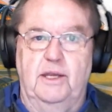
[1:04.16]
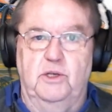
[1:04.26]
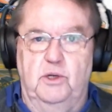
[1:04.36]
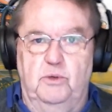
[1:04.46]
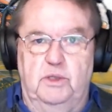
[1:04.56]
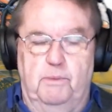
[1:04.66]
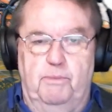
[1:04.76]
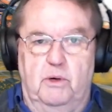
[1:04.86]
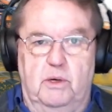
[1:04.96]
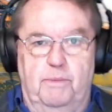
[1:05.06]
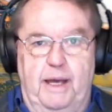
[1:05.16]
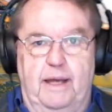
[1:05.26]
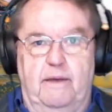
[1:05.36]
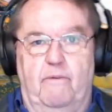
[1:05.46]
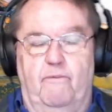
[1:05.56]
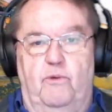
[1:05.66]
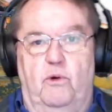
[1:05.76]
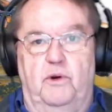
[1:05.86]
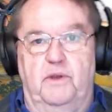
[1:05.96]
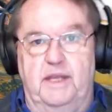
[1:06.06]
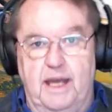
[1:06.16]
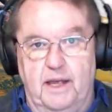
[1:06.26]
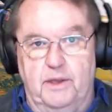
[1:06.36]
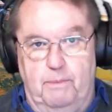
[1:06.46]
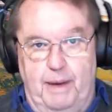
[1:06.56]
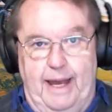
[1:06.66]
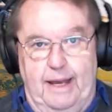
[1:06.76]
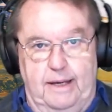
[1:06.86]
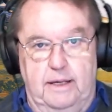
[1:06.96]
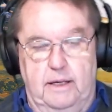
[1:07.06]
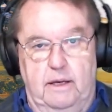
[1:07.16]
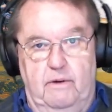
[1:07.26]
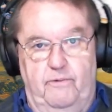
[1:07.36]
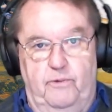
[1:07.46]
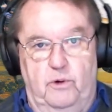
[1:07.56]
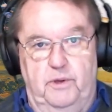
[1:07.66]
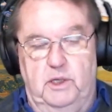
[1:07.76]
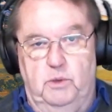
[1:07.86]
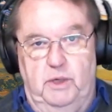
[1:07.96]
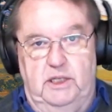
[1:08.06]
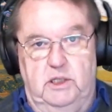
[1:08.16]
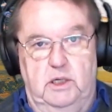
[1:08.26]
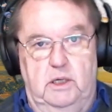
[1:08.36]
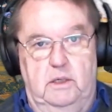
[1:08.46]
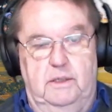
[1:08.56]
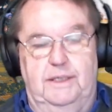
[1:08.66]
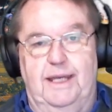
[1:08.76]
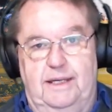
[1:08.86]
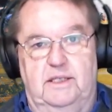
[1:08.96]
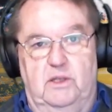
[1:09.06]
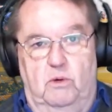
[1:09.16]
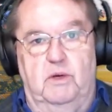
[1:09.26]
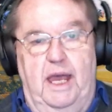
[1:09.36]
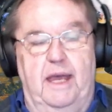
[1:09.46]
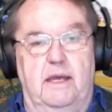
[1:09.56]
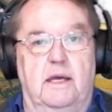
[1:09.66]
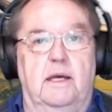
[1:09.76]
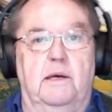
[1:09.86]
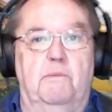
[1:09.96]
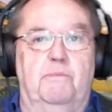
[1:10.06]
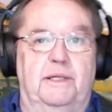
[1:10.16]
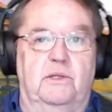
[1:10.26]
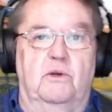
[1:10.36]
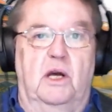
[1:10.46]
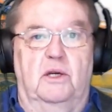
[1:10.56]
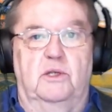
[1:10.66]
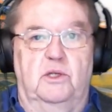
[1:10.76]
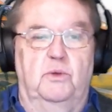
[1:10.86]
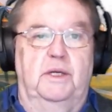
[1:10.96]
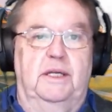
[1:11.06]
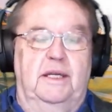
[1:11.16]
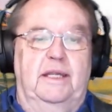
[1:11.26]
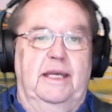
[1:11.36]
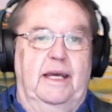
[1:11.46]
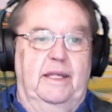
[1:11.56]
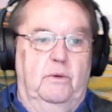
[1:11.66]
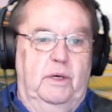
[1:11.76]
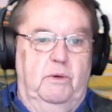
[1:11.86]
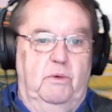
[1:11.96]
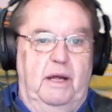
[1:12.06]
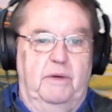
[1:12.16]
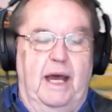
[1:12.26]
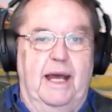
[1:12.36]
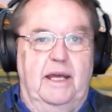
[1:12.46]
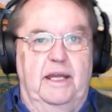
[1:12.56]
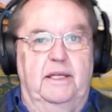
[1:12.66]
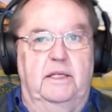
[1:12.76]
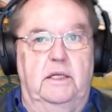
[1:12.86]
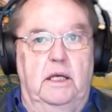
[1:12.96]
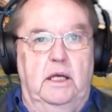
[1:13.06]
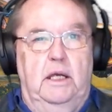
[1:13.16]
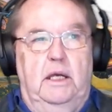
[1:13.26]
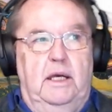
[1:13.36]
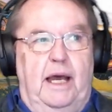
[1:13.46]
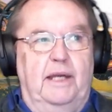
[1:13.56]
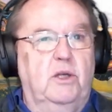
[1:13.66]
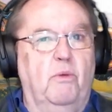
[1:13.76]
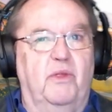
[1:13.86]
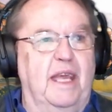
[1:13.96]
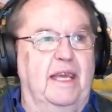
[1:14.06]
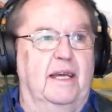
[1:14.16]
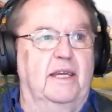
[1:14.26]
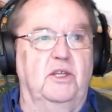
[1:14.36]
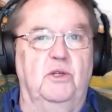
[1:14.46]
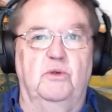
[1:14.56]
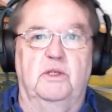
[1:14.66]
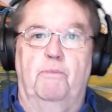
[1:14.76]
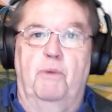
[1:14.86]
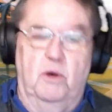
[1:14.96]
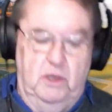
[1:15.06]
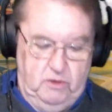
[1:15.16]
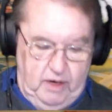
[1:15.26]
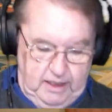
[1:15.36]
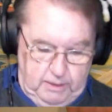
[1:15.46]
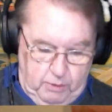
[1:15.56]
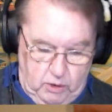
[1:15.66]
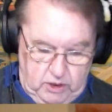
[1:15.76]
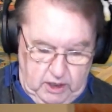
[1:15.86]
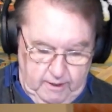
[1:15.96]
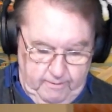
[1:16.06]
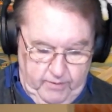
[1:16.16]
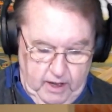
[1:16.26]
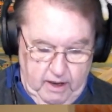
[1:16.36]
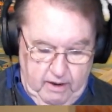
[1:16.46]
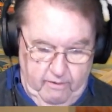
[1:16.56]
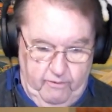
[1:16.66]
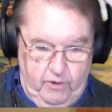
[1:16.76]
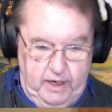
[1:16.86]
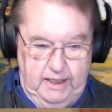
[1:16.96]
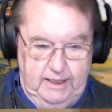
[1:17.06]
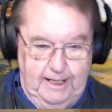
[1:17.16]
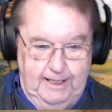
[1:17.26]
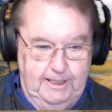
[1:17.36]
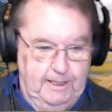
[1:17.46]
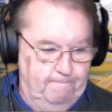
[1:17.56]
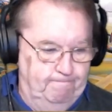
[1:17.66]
use the Pokebank for the other bank for the Switch. That's okay, but you can't do it the other way around. I don't think I can use the Pocket Transporter, for instance.